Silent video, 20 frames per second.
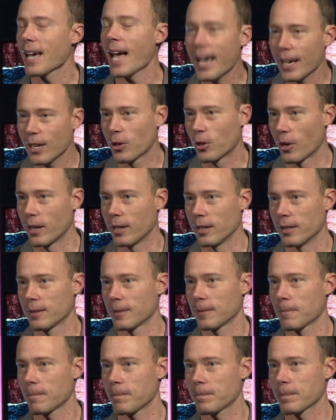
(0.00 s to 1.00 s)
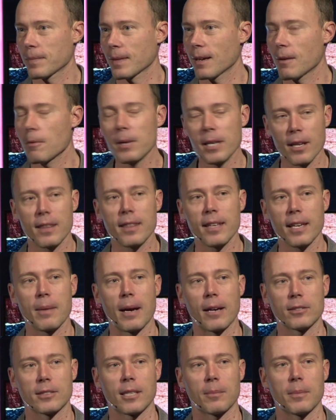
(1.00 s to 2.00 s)
Hangry. I want you to think
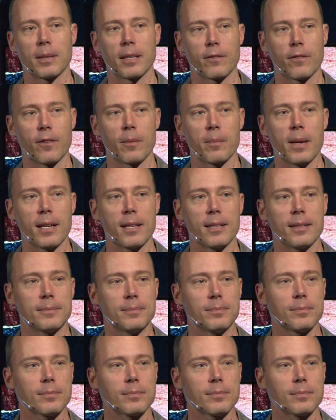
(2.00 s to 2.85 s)
about something for a minute.